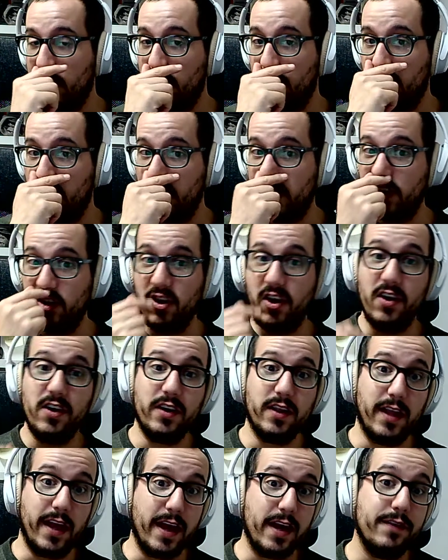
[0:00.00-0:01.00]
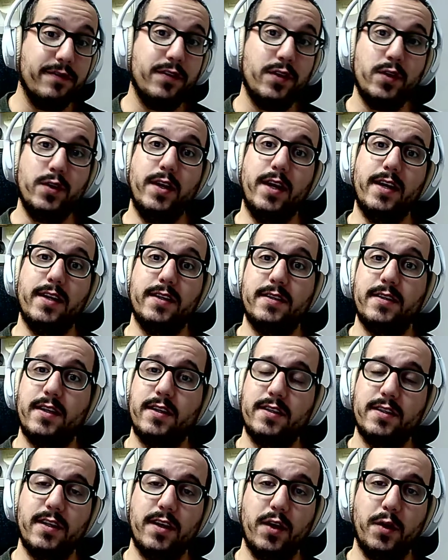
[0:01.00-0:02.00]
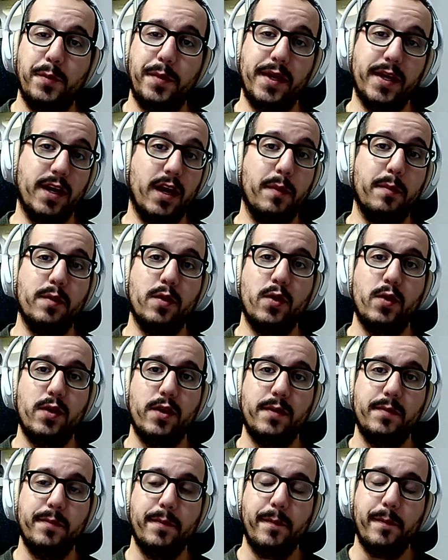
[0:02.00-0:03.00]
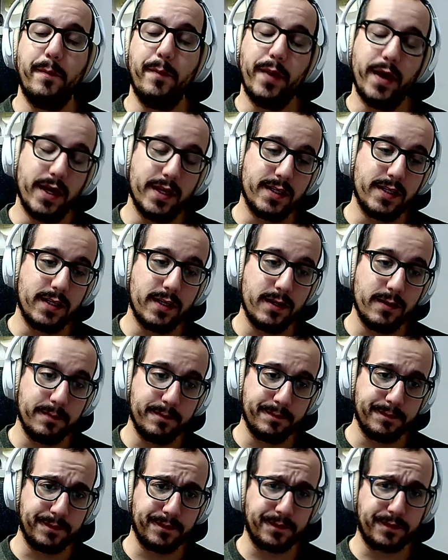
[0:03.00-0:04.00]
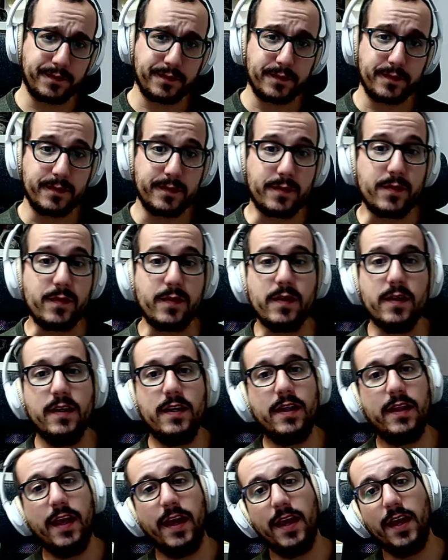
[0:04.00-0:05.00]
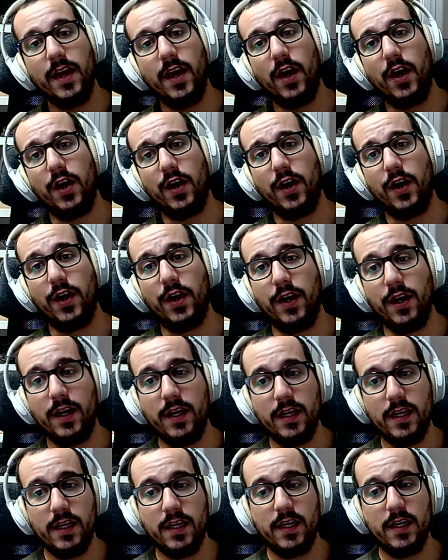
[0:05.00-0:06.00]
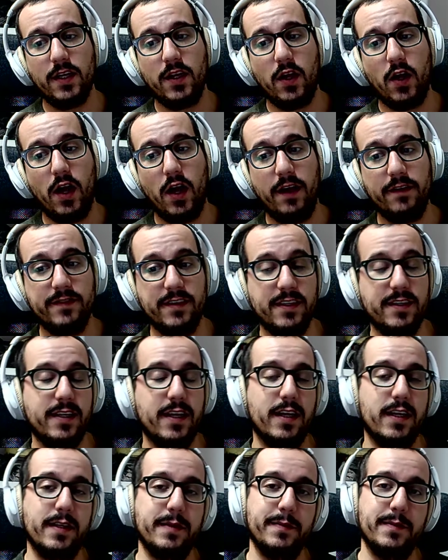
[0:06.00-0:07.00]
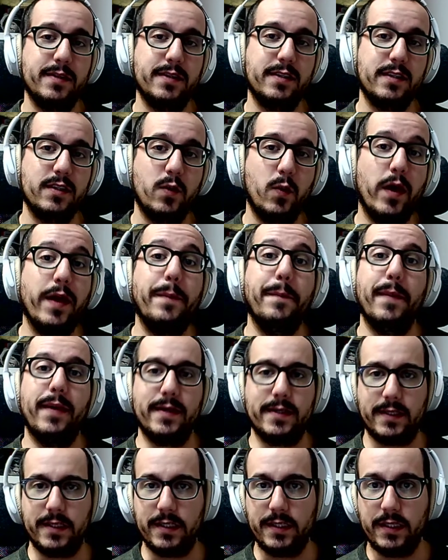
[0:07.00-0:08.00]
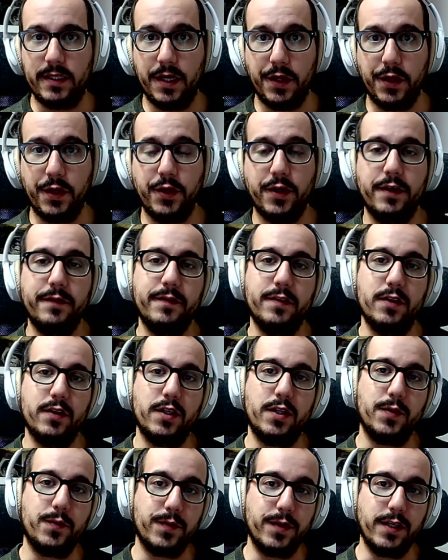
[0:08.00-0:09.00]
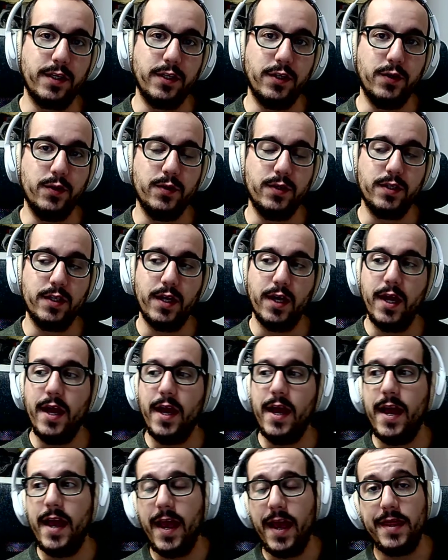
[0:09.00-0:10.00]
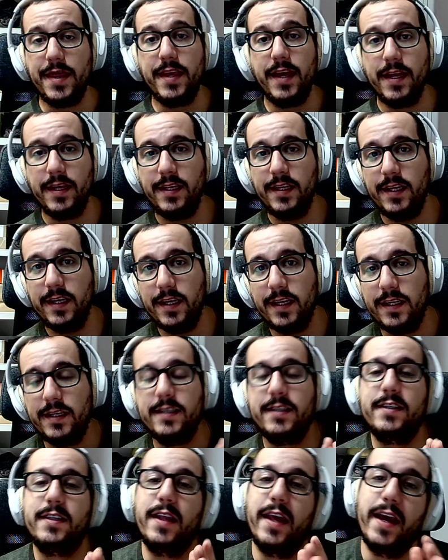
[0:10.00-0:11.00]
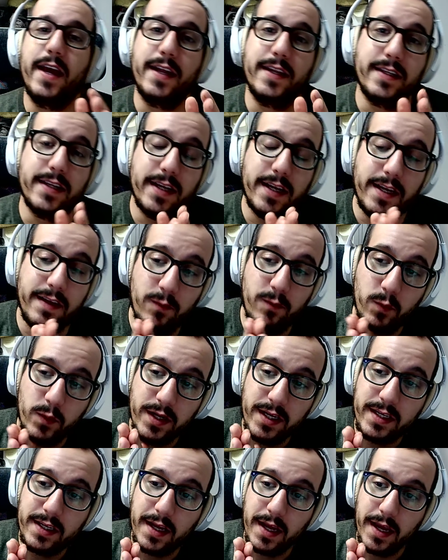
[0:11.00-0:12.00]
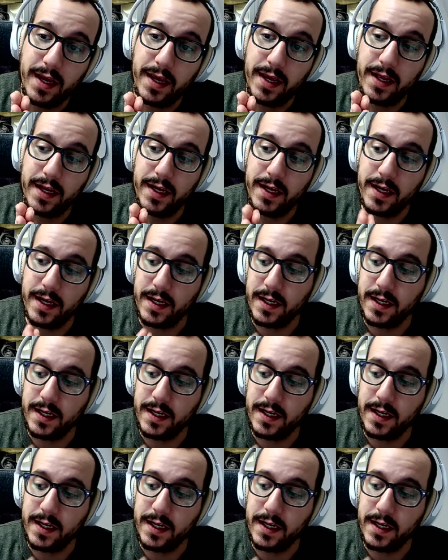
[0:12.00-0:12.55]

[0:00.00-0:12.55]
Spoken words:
there are a lot of new data sets that are being uploaded, but they are oftentimes quite messy and they're difficult to reuse. And the idea is that if we can